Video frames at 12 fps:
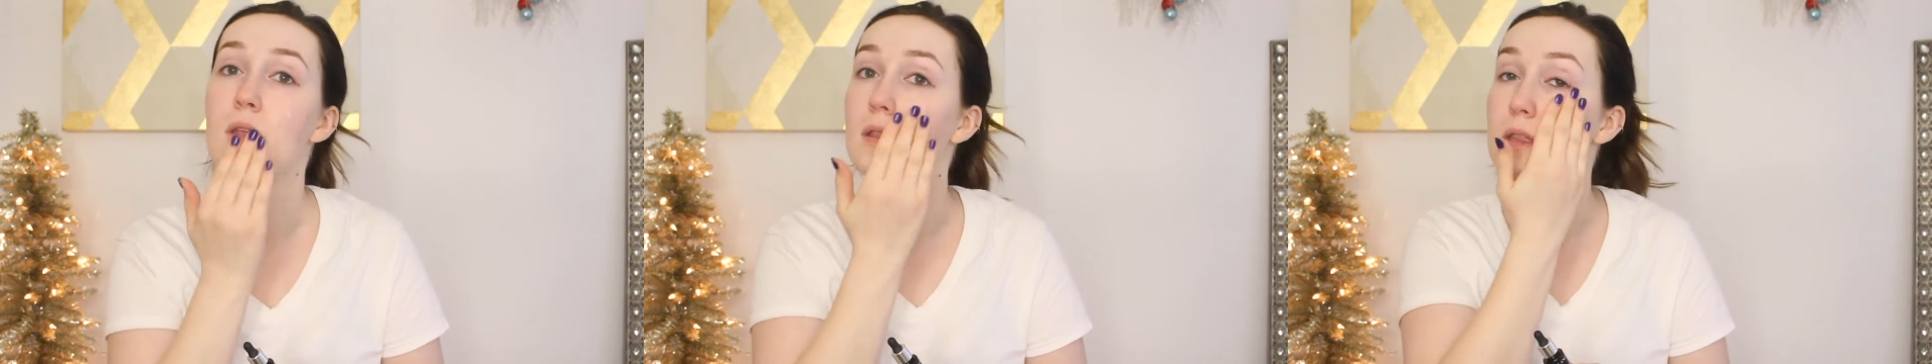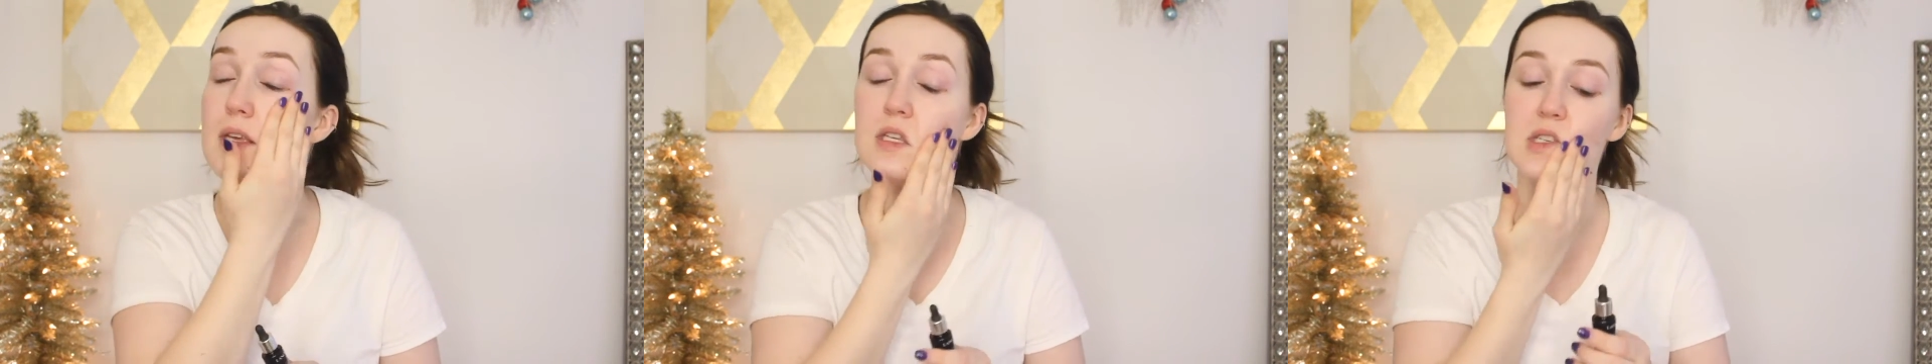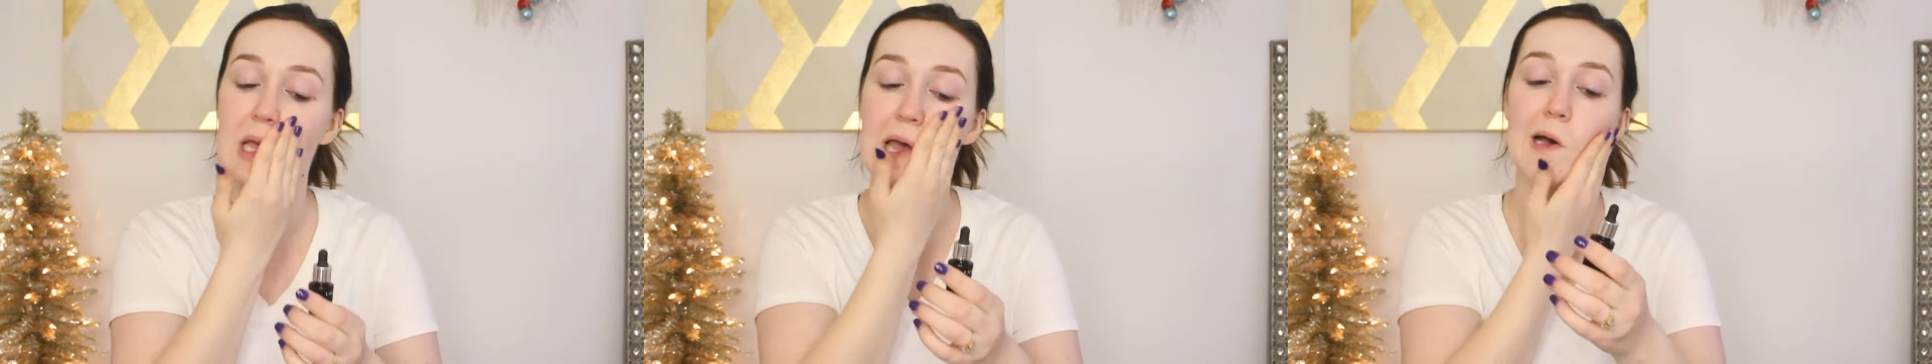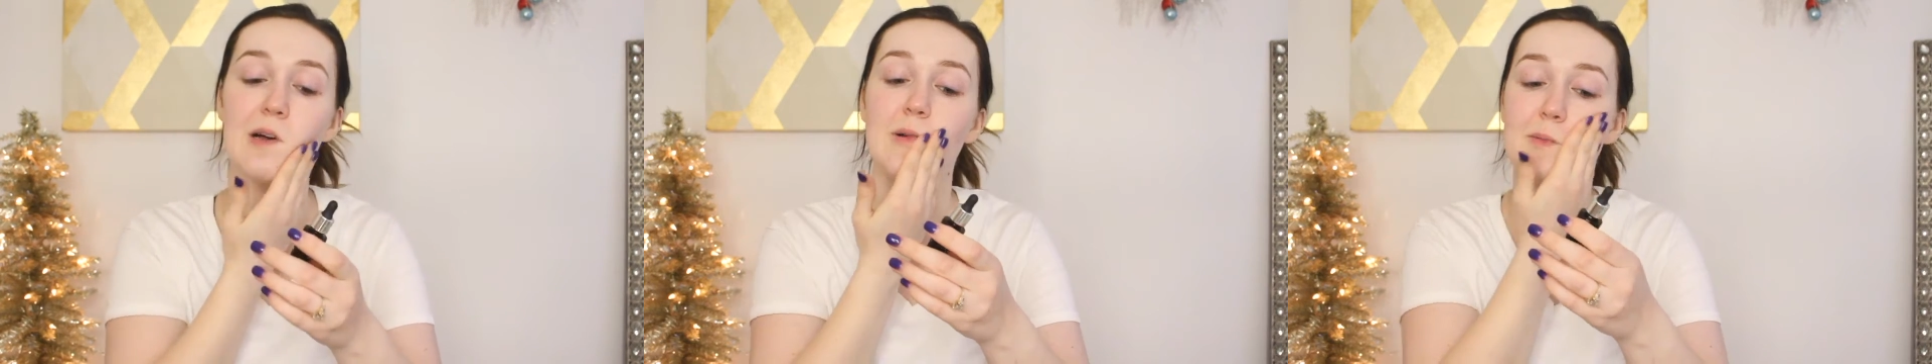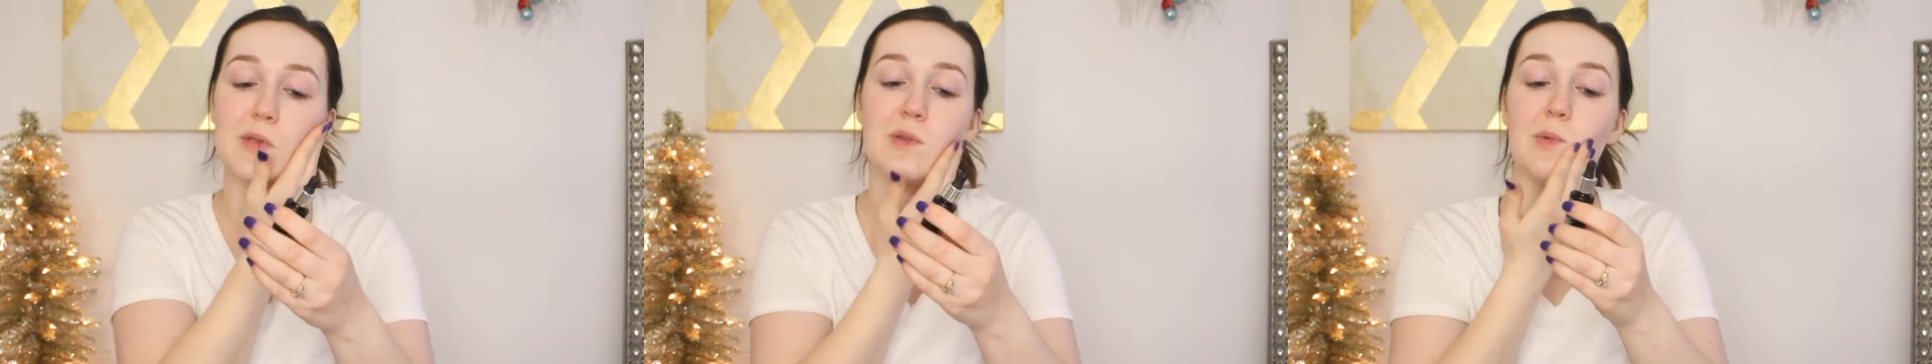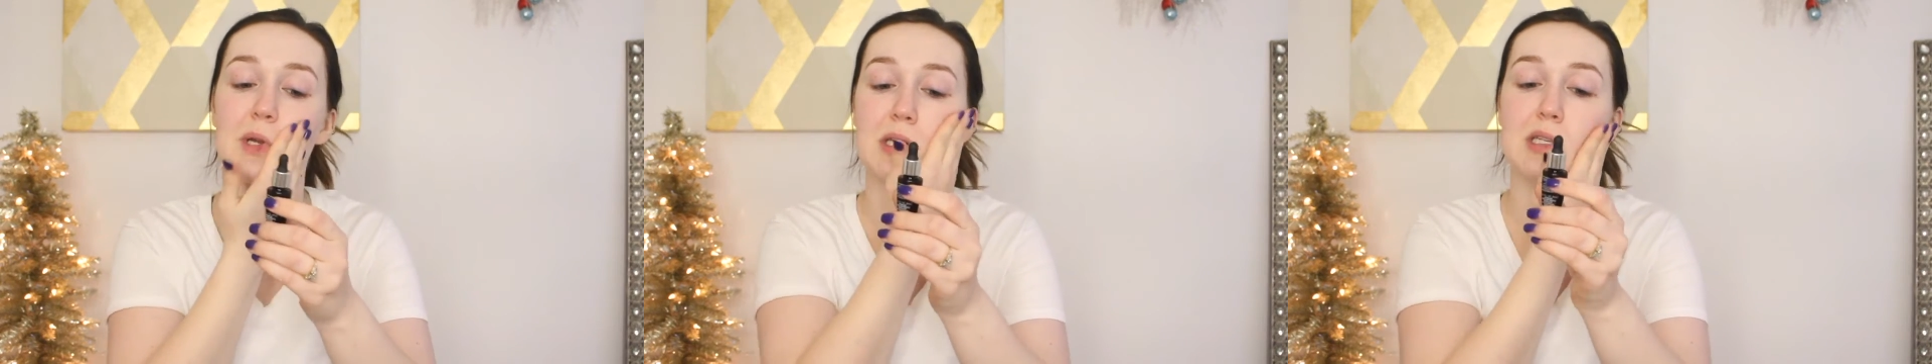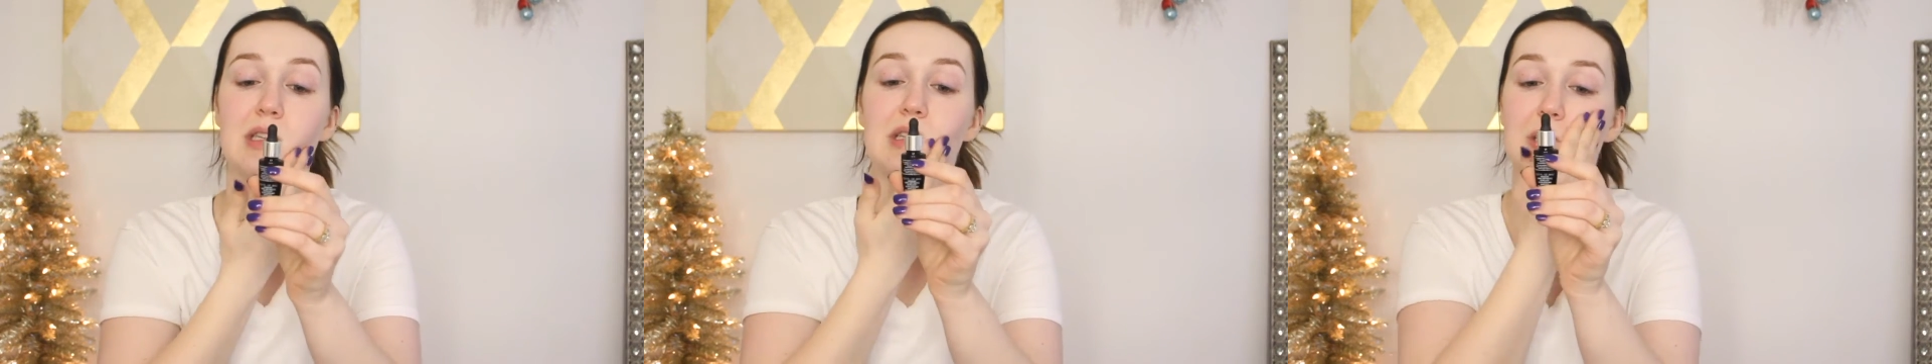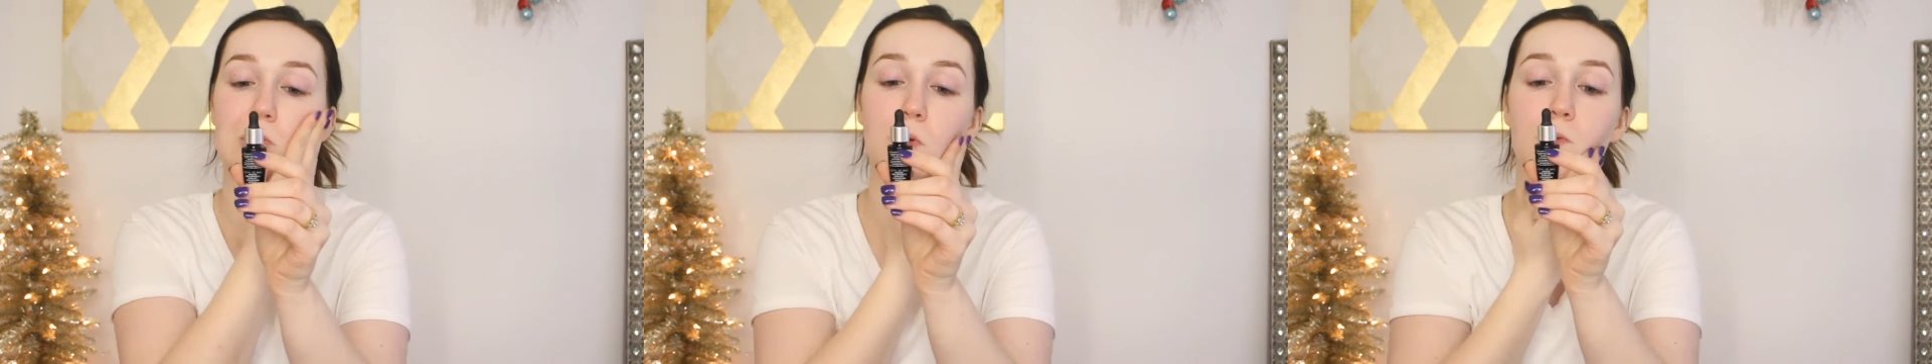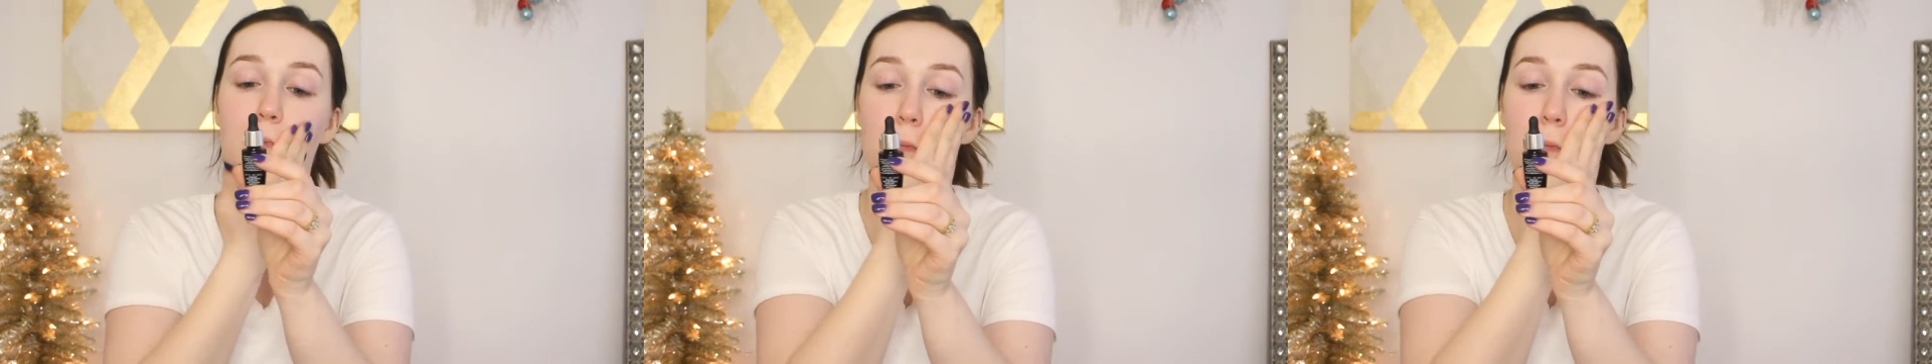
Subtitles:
This helps, what does this do?